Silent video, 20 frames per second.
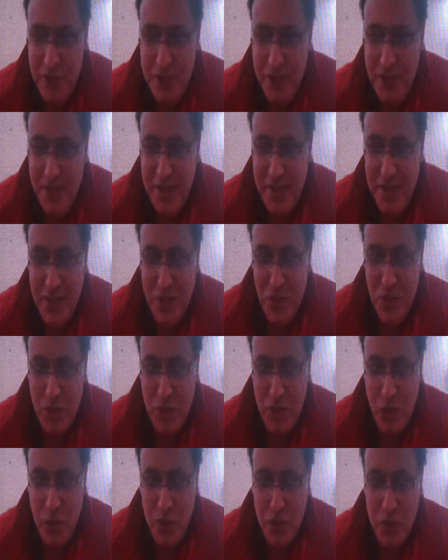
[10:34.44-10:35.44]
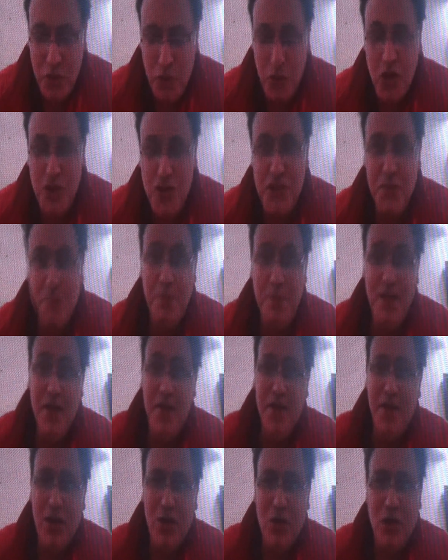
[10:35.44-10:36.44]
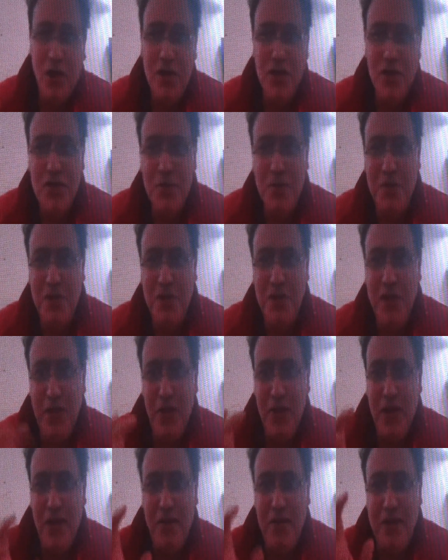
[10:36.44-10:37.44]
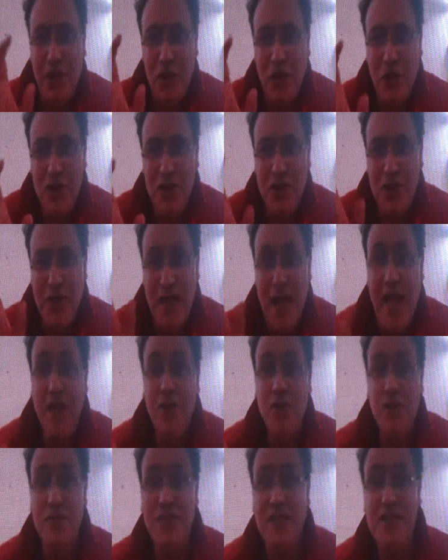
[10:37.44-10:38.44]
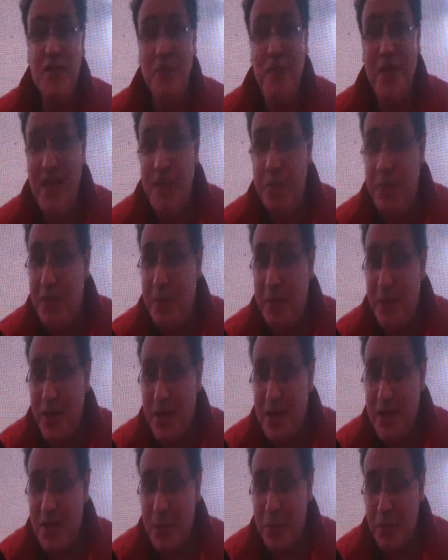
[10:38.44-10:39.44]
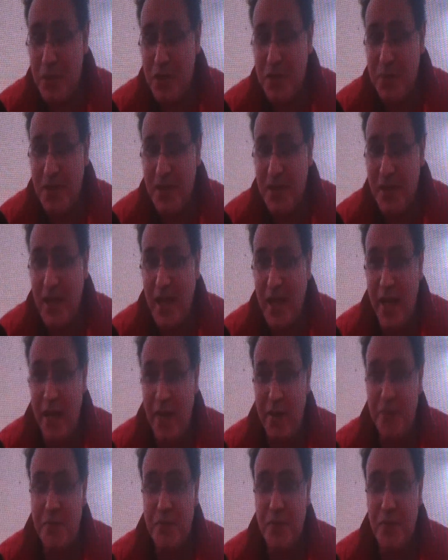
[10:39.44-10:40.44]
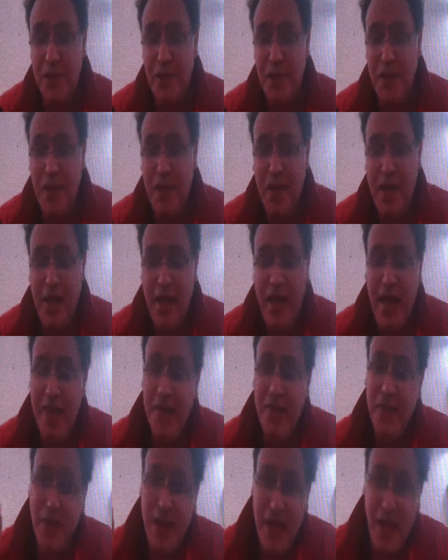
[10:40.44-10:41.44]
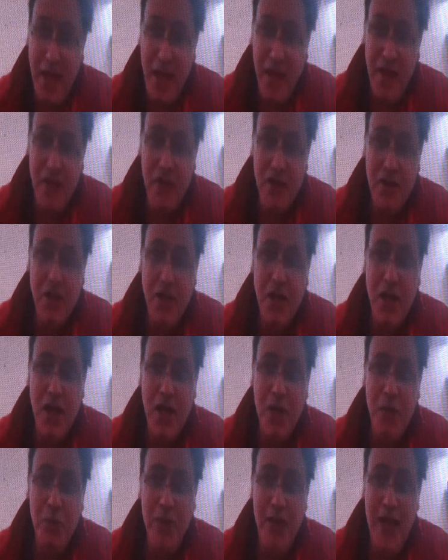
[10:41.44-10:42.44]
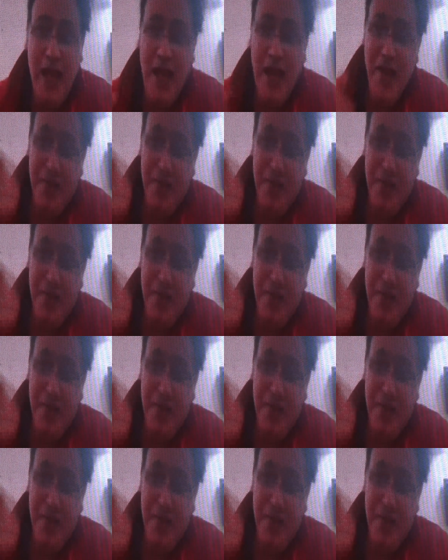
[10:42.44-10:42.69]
obviously need to, in order to not just build technology, but we need to have technology in the hands of as many people as they possibly can. And there uh, we